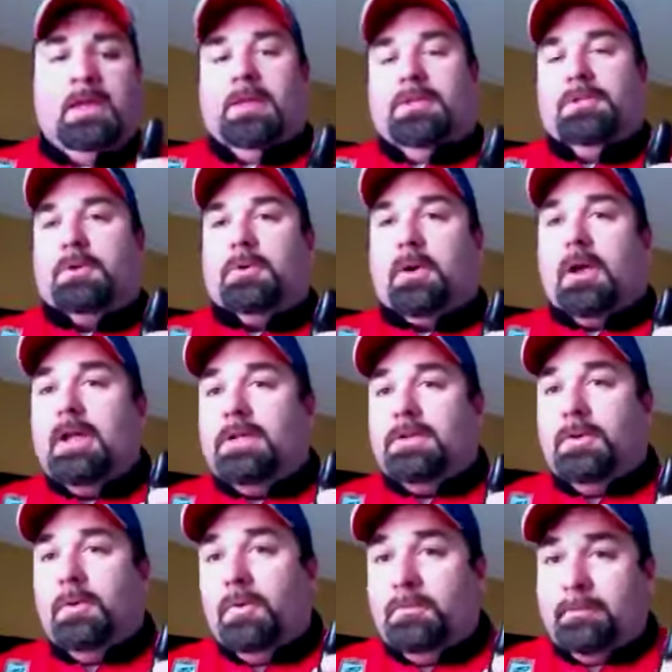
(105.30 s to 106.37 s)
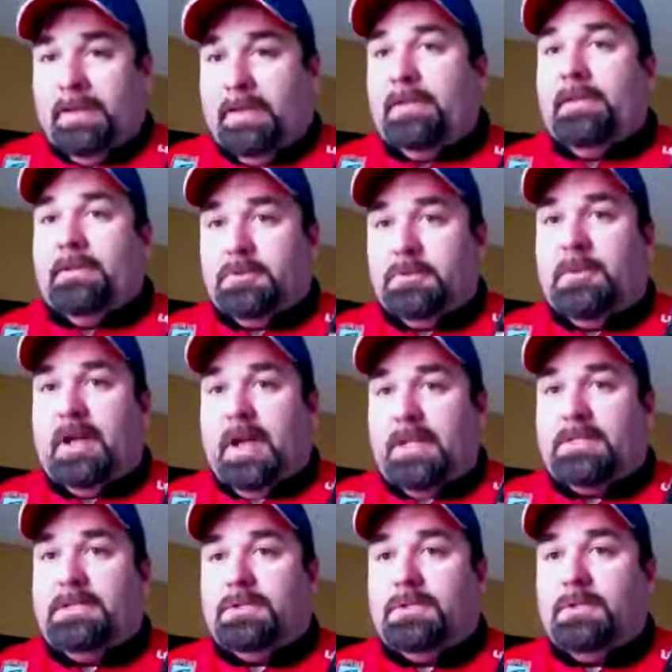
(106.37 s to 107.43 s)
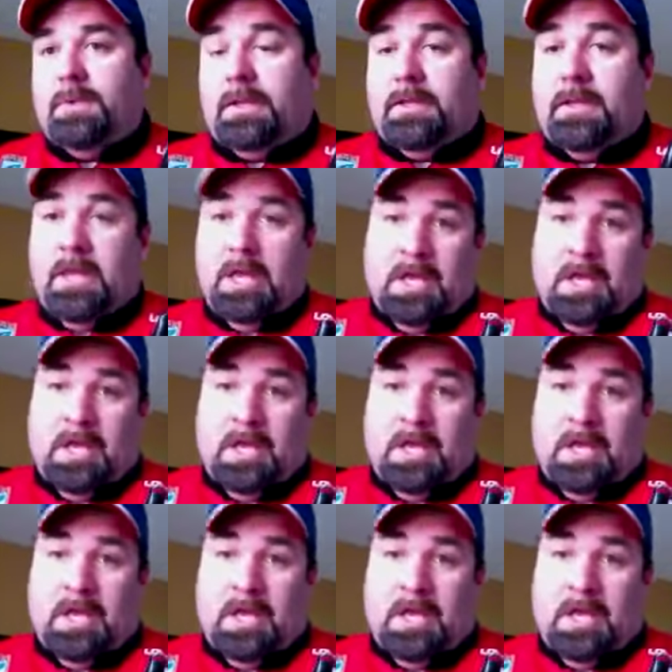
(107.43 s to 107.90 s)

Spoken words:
It's a great tool to mend those plastics with.